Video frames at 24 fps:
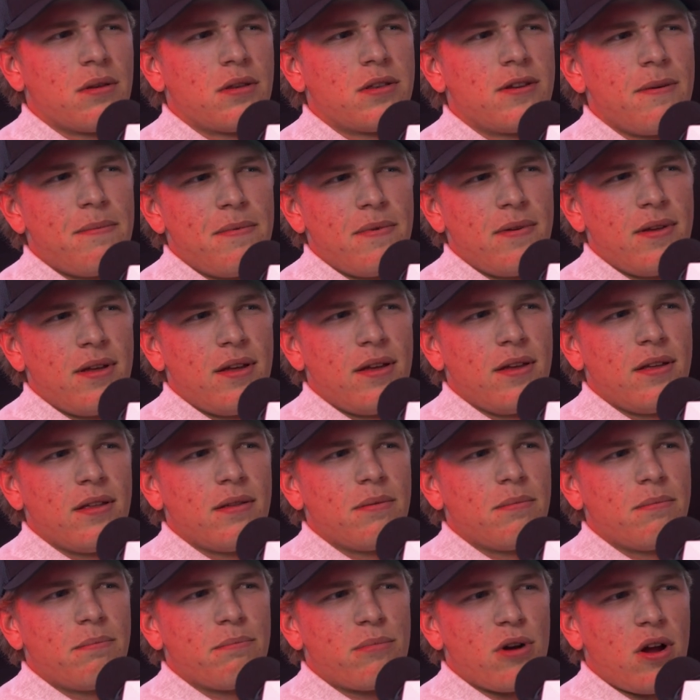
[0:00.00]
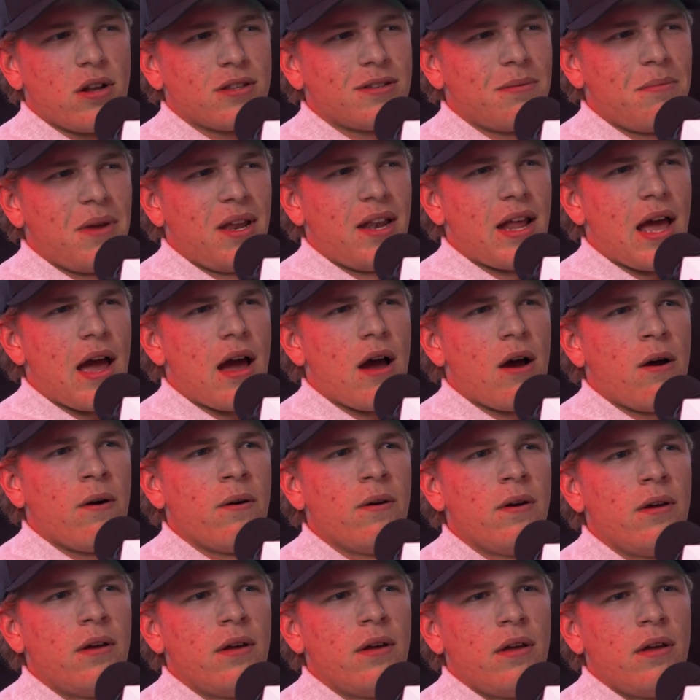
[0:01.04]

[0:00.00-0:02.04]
to be brought to me now